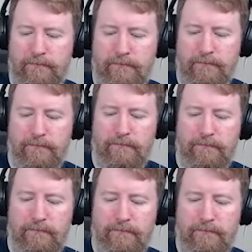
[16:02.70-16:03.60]

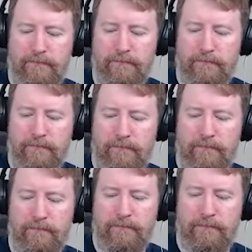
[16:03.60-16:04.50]

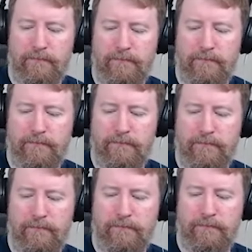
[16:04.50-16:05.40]

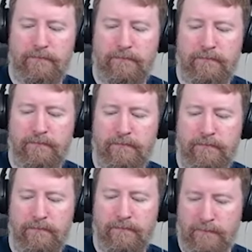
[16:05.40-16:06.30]

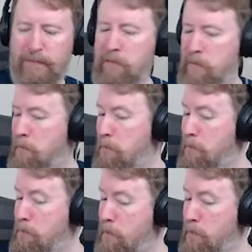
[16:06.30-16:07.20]

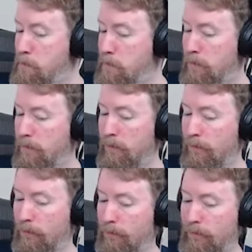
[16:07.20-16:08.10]

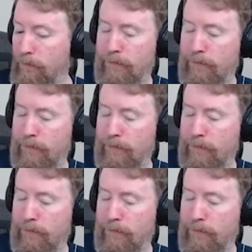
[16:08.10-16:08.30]
No words are spoken by the person on screen.